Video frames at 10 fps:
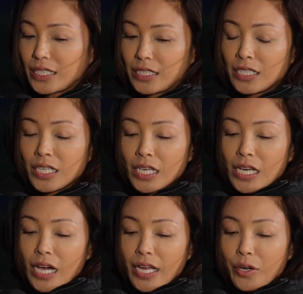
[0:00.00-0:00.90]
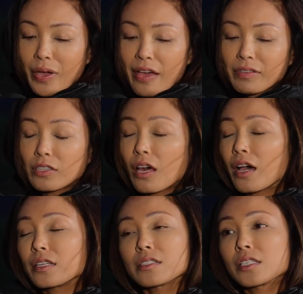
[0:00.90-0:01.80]
And I know I have a
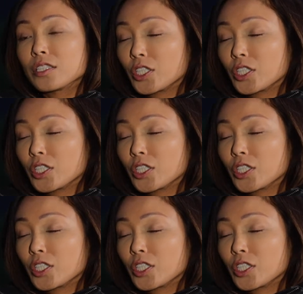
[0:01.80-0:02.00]
lot to